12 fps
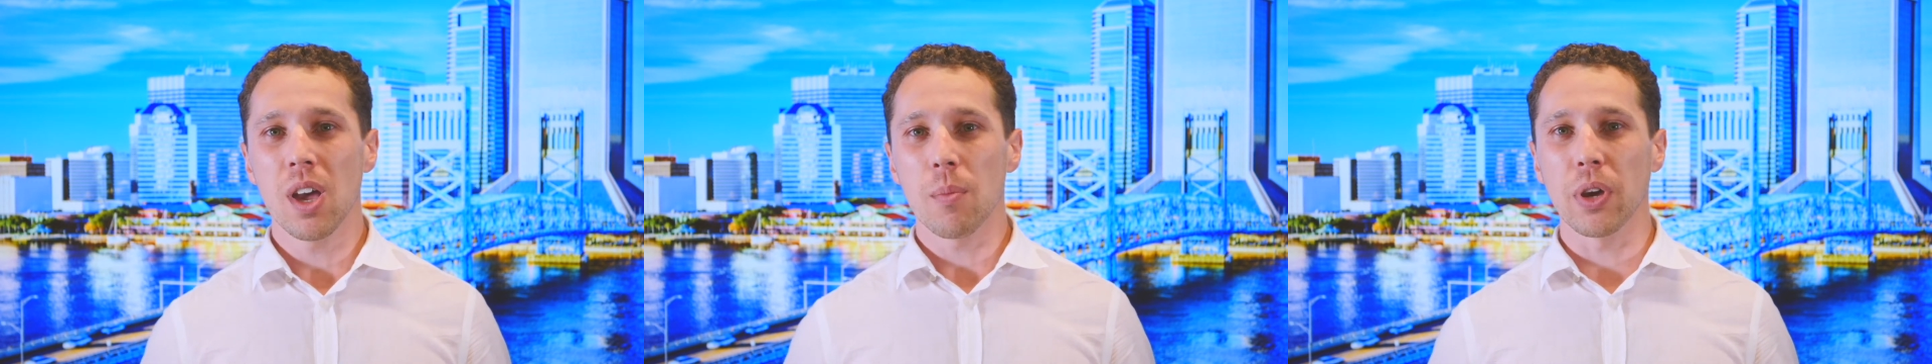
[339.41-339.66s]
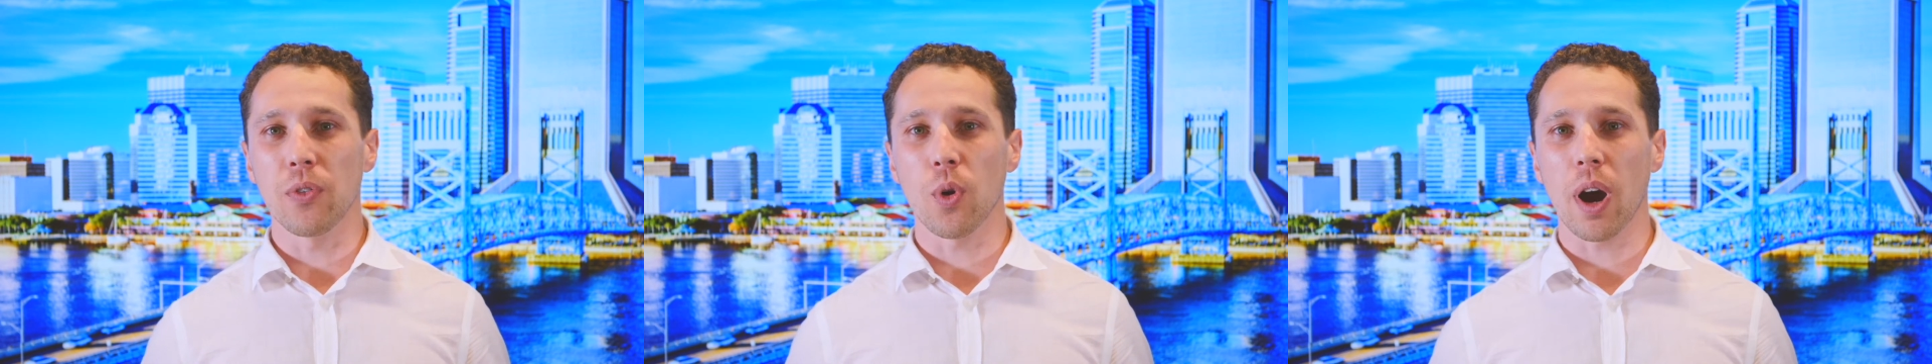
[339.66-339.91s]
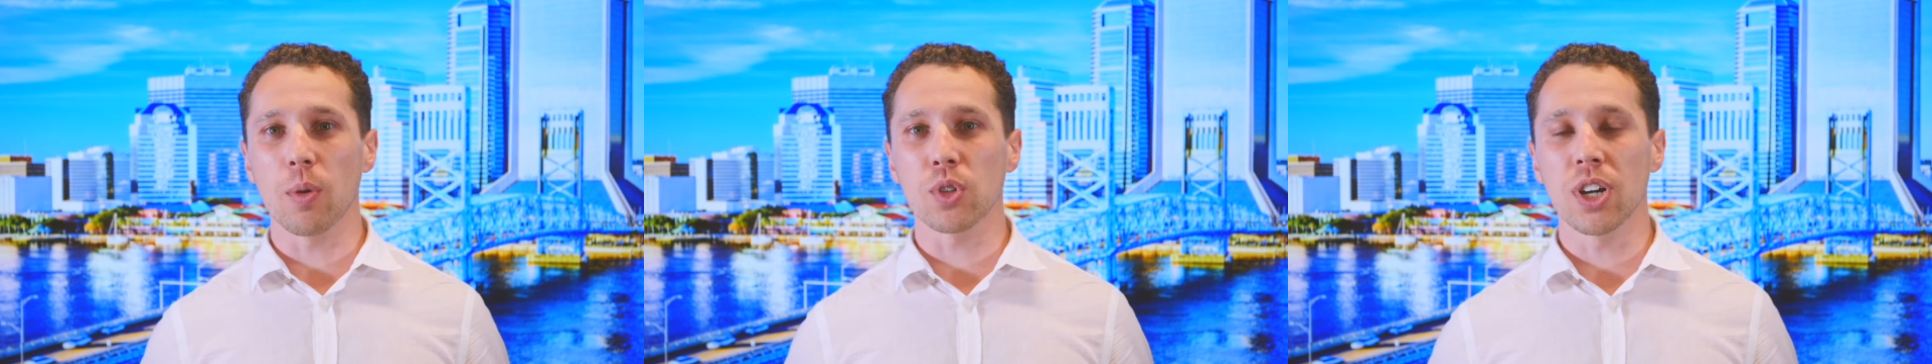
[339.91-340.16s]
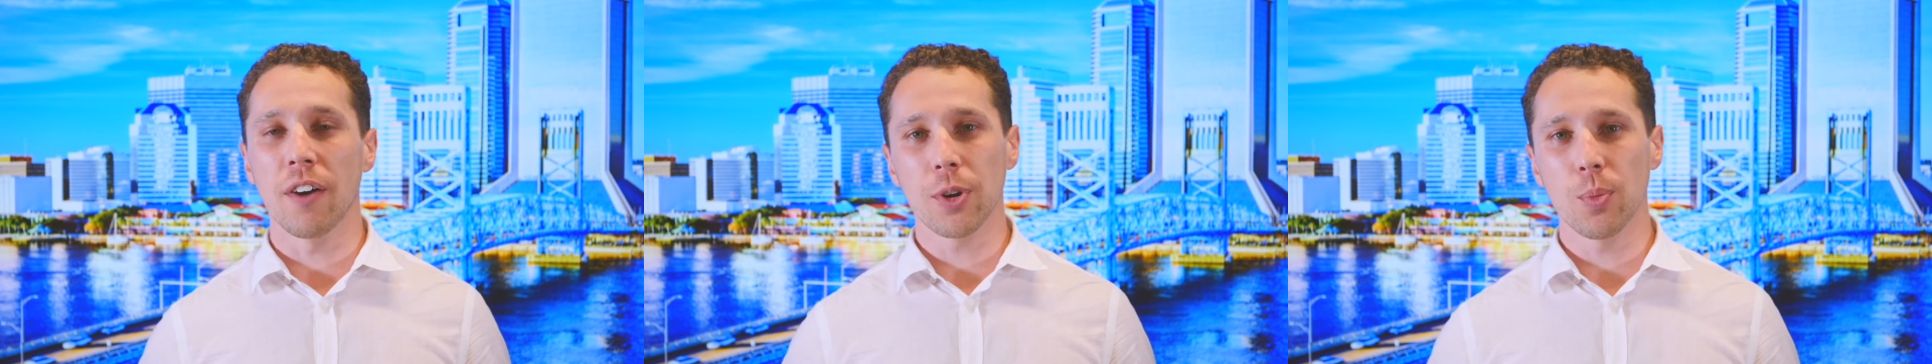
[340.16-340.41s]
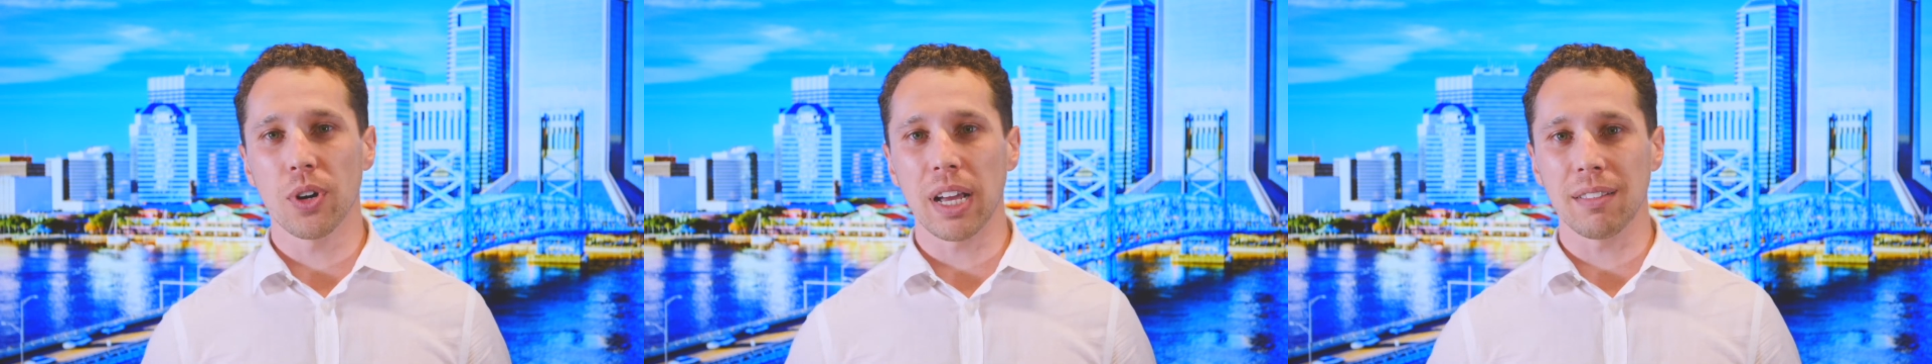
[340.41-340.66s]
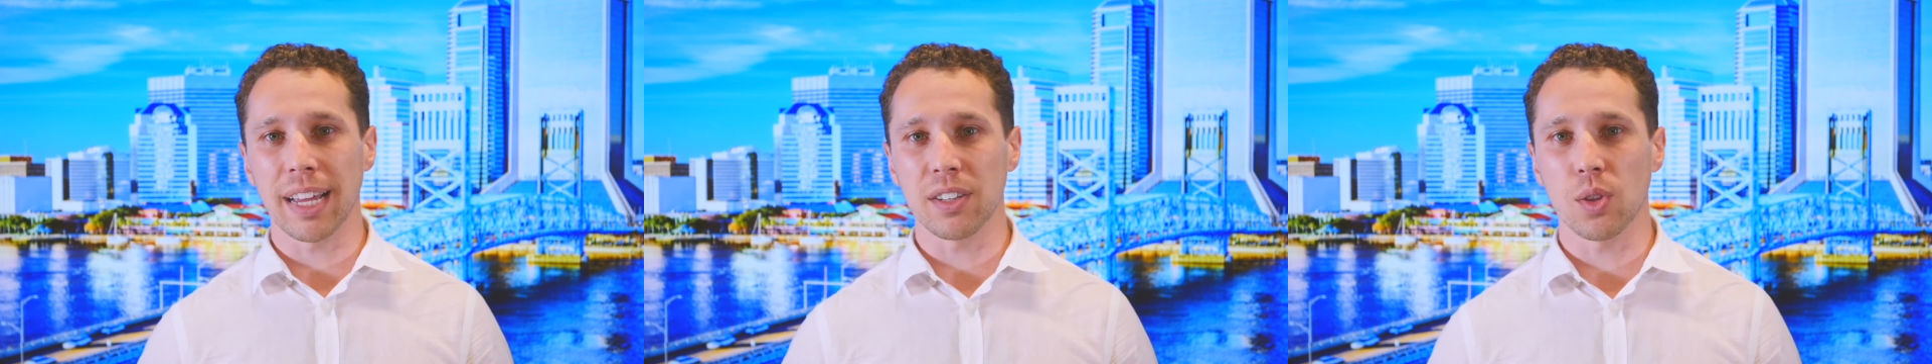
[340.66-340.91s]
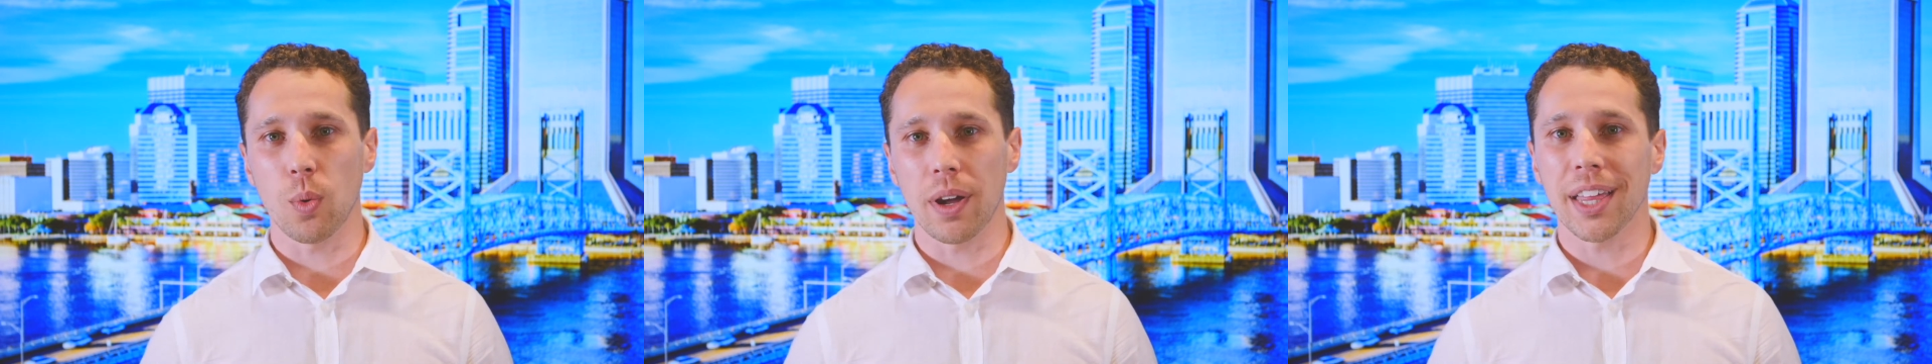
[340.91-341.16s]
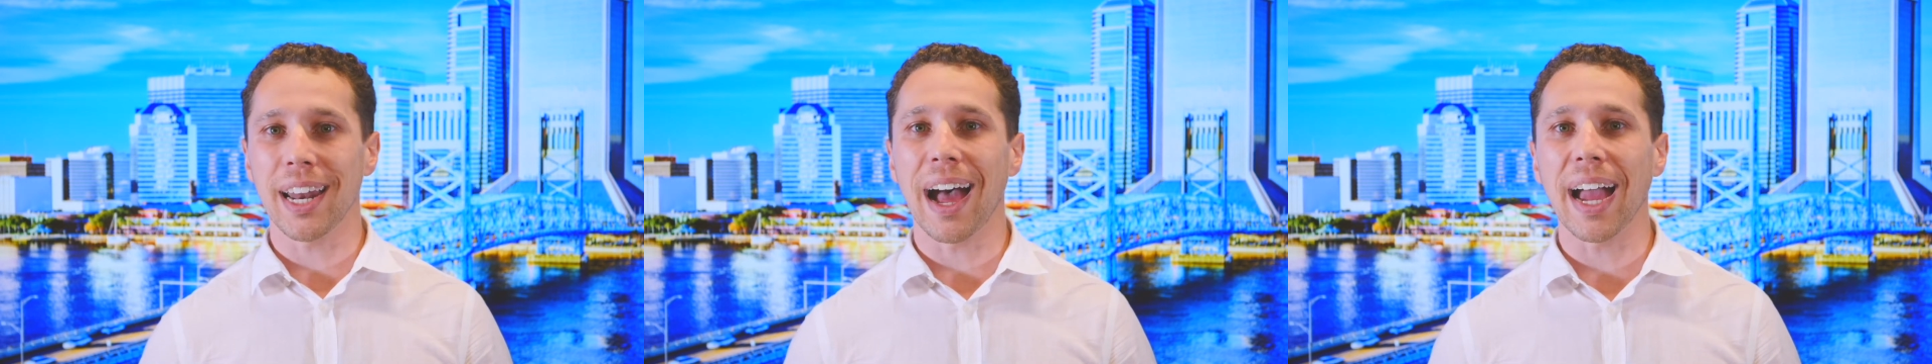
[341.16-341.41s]
before I was comfortable and I liked the way
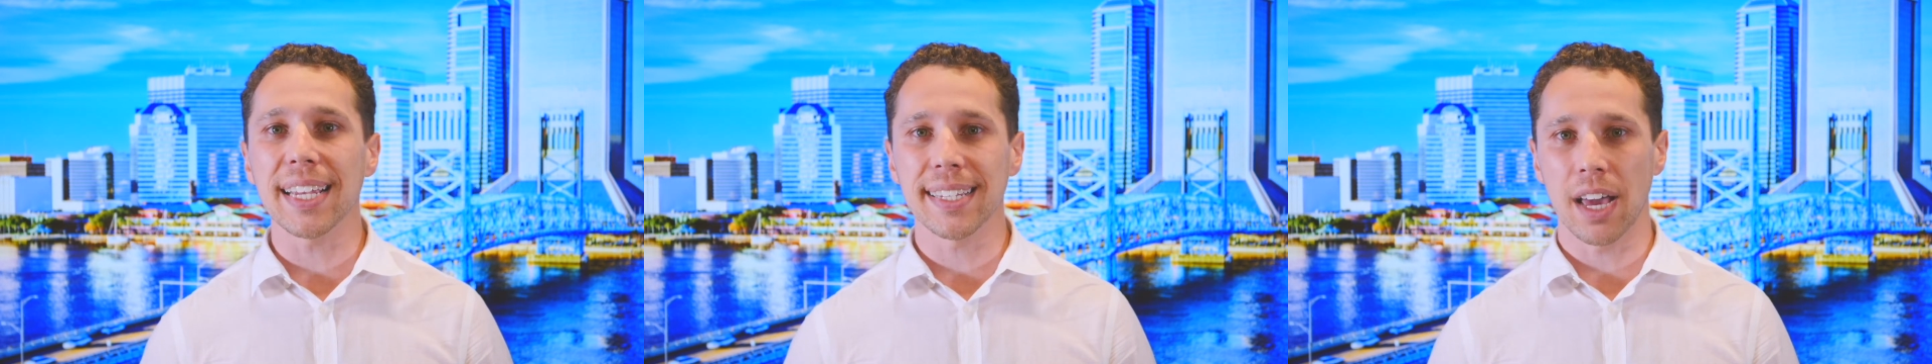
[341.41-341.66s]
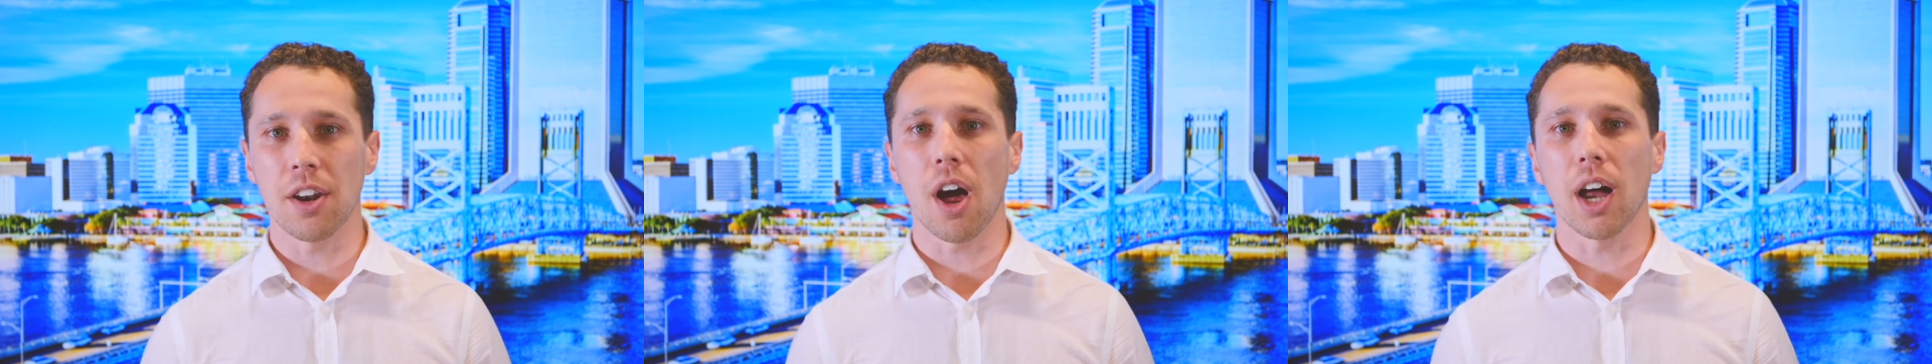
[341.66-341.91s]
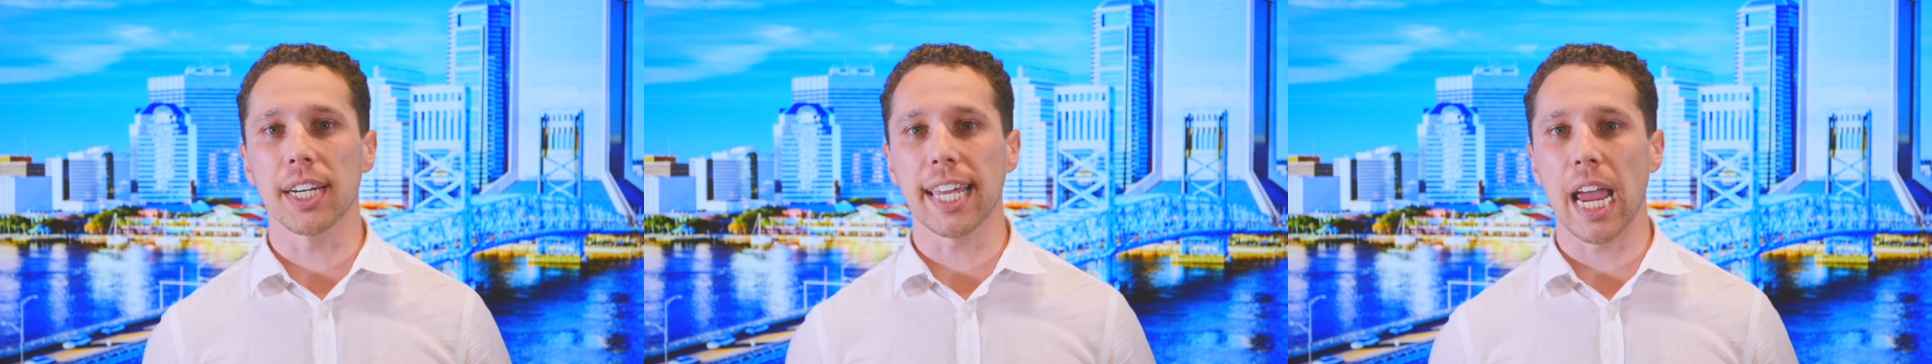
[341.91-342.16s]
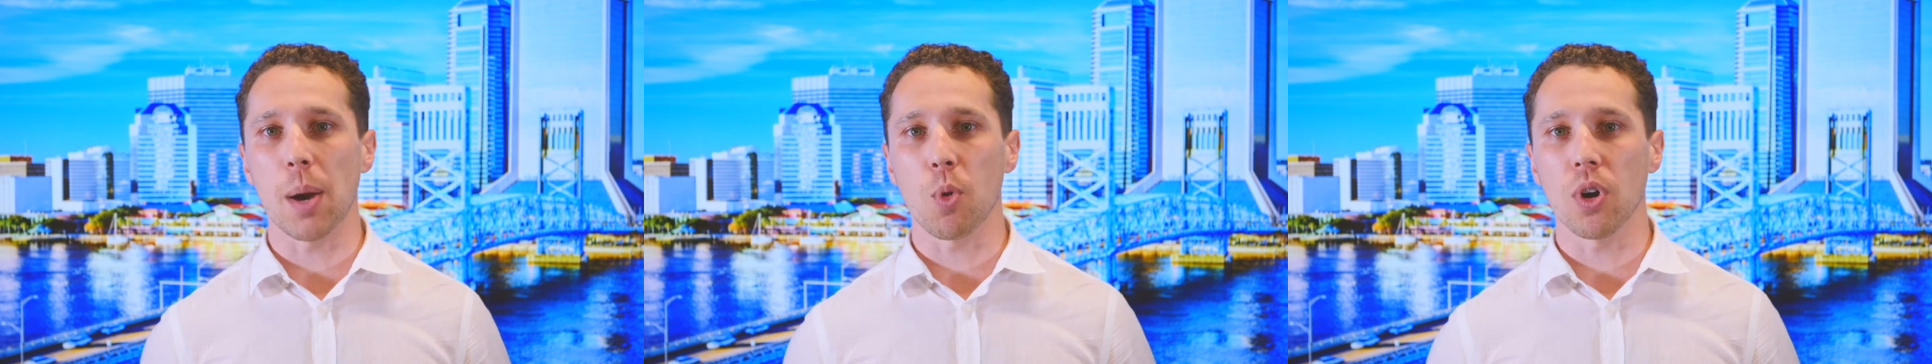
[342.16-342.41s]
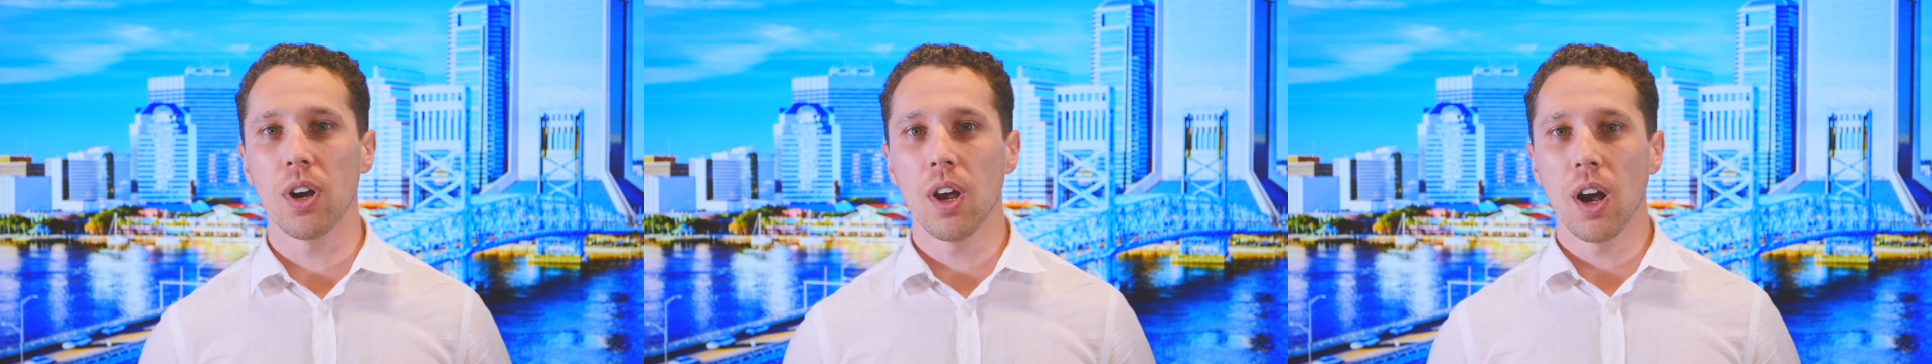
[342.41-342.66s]
that I sounded on camera.